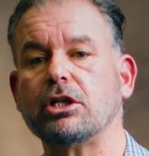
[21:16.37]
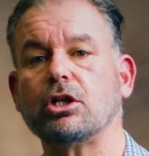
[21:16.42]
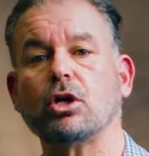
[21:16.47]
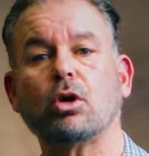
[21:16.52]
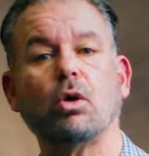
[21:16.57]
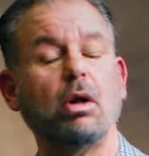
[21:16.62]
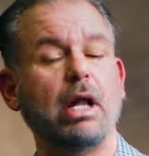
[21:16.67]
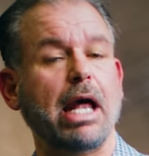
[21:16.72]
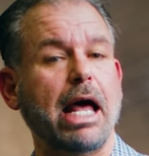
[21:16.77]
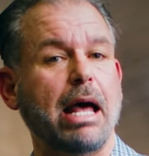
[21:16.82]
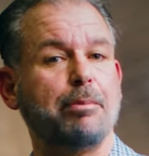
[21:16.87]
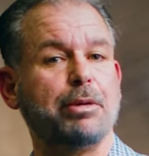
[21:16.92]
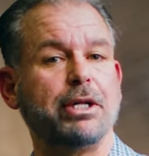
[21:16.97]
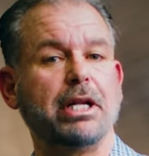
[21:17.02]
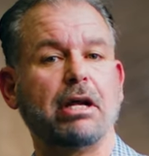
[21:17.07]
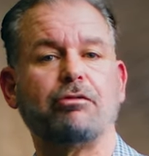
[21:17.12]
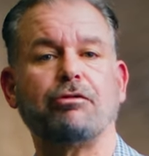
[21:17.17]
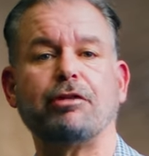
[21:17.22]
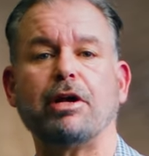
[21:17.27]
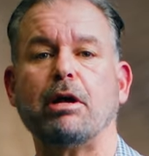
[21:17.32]
The girl happened
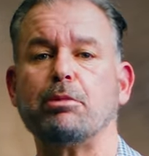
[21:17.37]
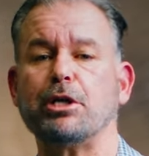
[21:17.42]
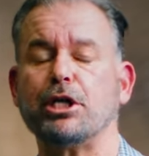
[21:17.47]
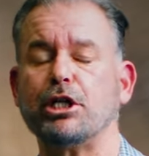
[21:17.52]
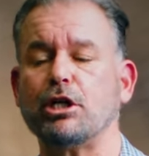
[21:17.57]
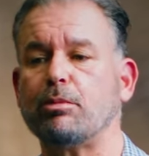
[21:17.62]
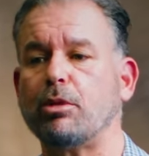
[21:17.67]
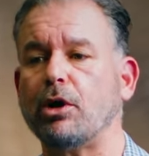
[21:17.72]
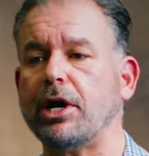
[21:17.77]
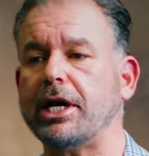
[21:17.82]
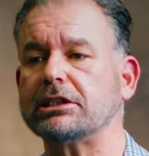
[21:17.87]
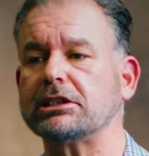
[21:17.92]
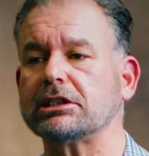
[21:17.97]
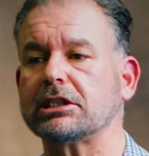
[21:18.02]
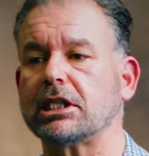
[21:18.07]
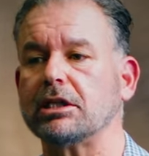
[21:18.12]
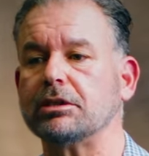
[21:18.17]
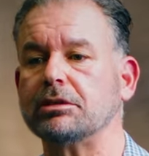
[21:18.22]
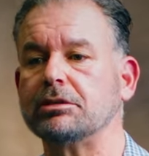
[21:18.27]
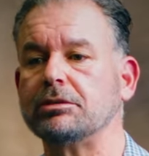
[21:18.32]
to have family in
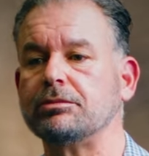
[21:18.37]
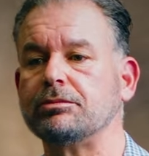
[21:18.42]
Nebraska.